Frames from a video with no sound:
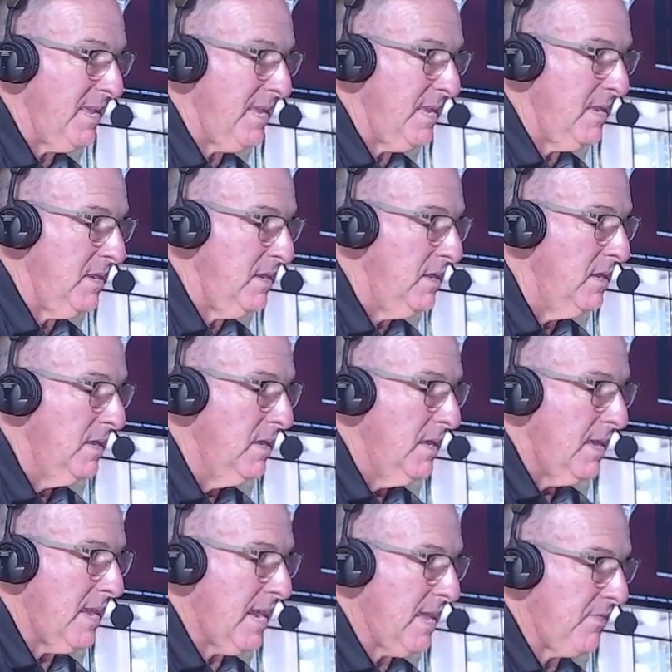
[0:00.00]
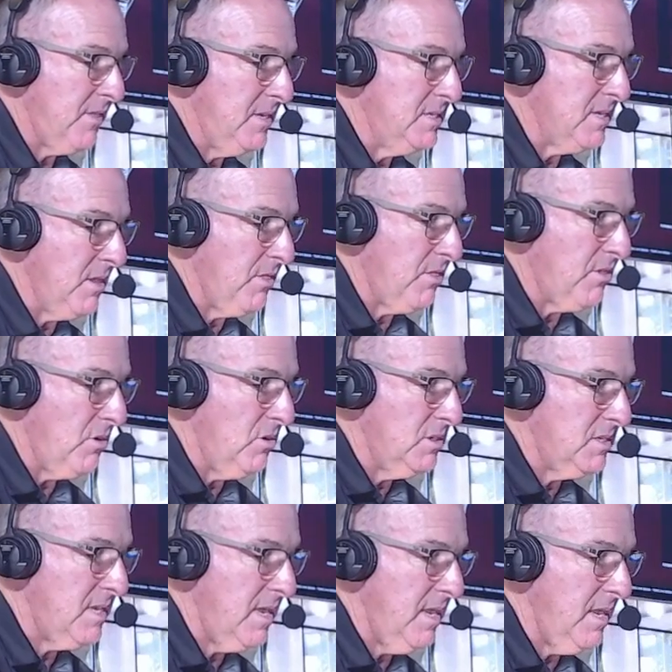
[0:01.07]
in Athens on
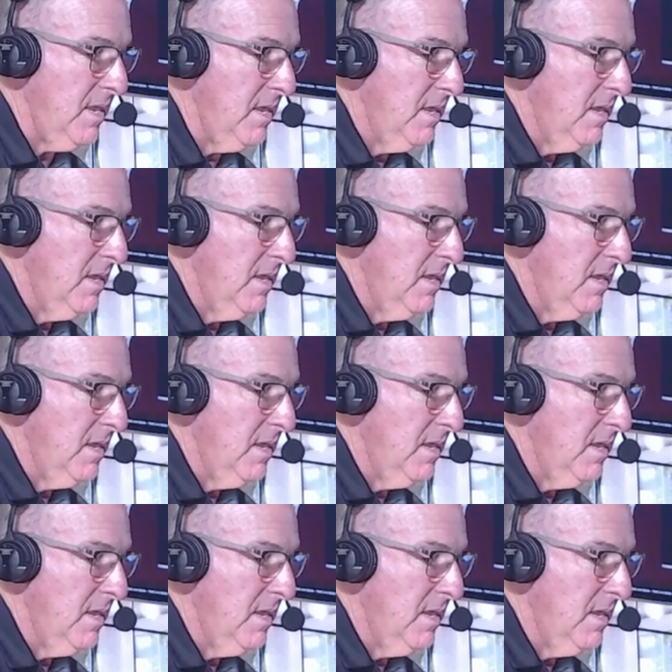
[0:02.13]
Thursday.